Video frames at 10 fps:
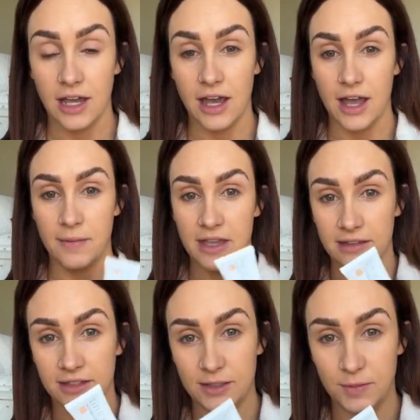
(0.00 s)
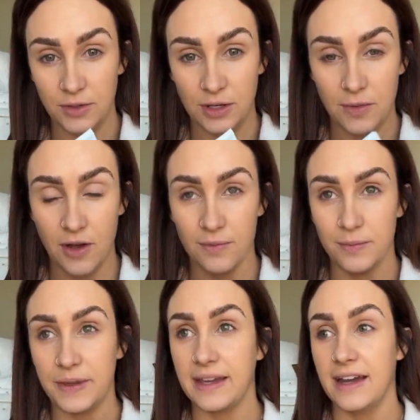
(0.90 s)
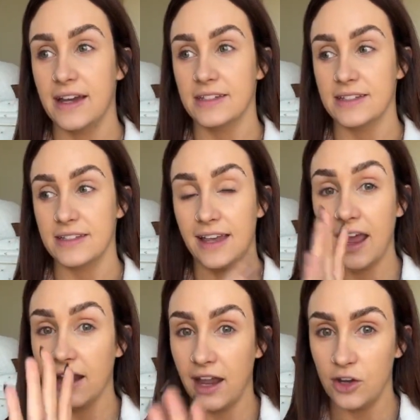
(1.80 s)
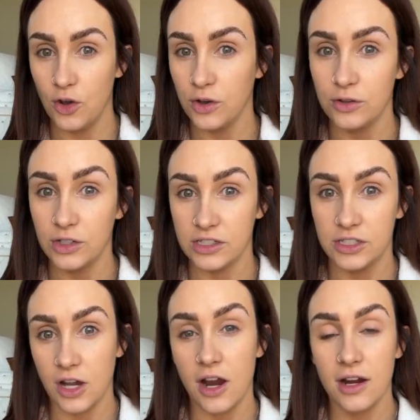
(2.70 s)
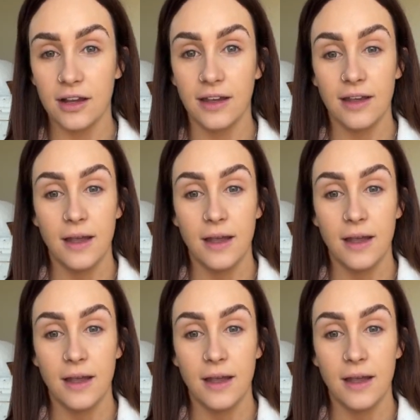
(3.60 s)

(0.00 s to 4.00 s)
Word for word: um, in this beauty balm because, and I know it'll look dark,